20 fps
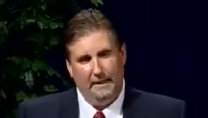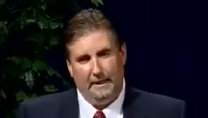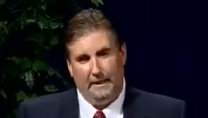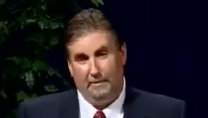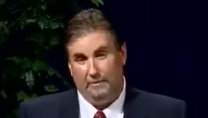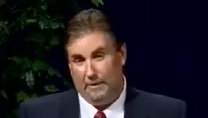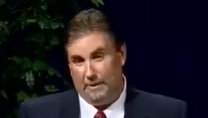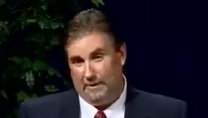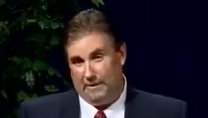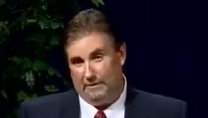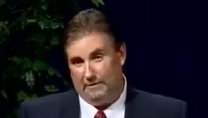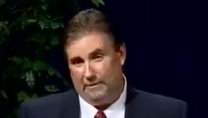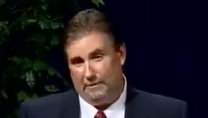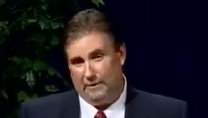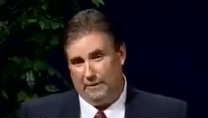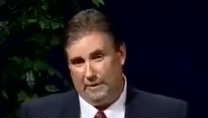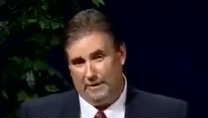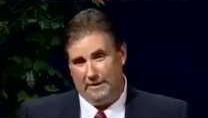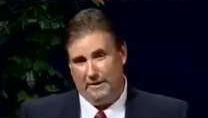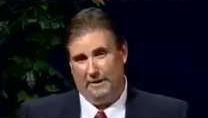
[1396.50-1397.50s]
and we look
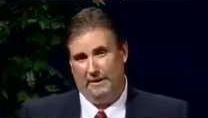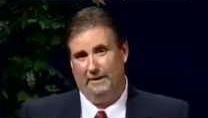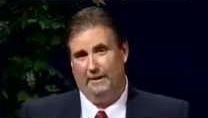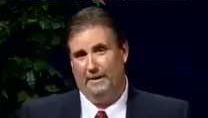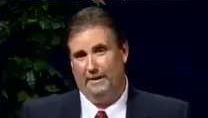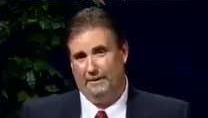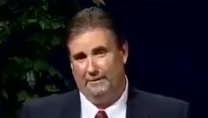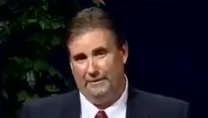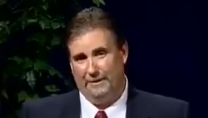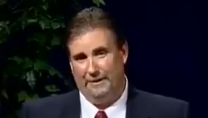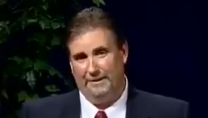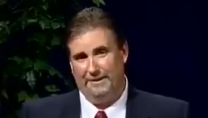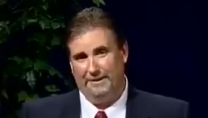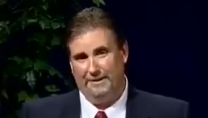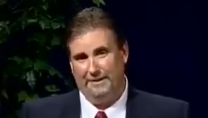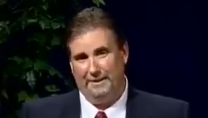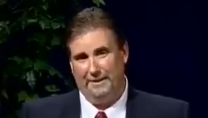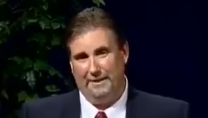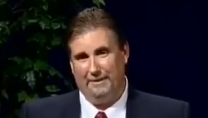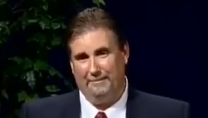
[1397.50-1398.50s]
forward to seeing all of you at the
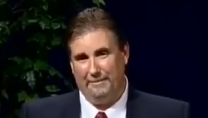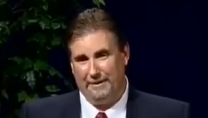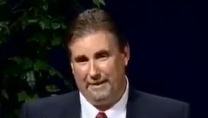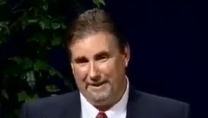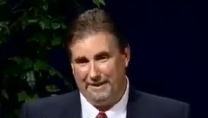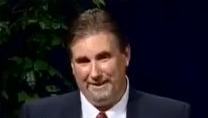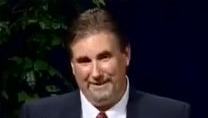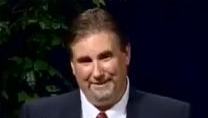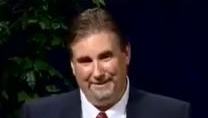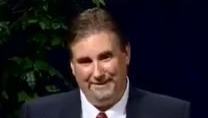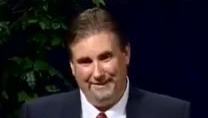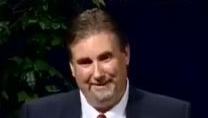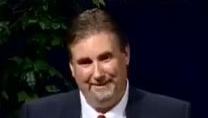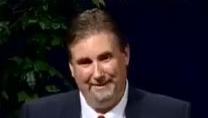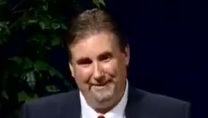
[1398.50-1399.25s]
top. Thank you.